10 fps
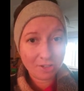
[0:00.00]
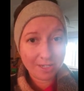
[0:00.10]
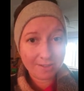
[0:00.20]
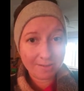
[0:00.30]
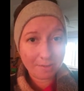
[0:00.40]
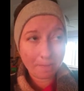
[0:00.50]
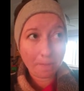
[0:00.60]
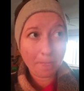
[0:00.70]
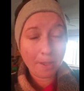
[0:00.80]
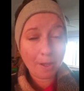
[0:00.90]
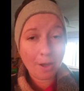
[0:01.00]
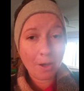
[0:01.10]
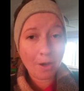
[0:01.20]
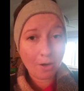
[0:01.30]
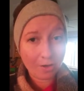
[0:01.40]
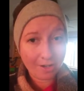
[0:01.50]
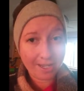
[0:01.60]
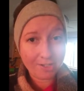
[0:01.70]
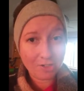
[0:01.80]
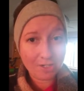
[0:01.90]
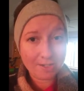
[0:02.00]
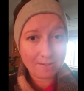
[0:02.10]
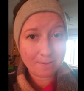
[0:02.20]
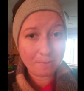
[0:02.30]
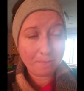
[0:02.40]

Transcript: cheese, hog head cheese.